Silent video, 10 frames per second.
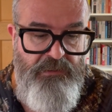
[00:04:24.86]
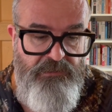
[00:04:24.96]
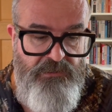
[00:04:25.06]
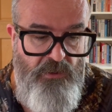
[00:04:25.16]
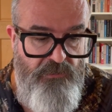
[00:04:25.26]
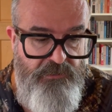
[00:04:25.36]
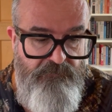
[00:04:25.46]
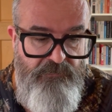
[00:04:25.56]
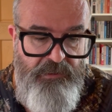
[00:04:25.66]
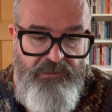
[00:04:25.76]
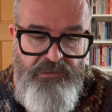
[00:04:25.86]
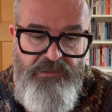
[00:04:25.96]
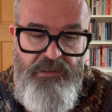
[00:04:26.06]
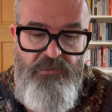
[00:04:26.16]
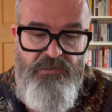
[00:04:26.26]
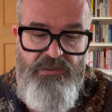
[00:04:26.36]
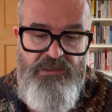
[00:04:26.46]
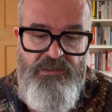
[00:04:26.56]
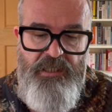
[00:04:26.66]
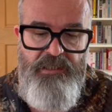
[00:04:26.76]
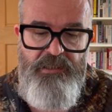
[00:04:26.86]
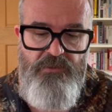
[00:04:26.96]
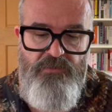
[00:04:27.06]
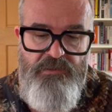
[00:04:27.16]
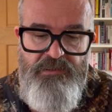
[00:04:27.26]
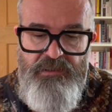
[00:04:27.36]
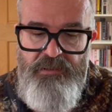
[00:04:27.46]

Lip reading: Tottenham continue to stay interested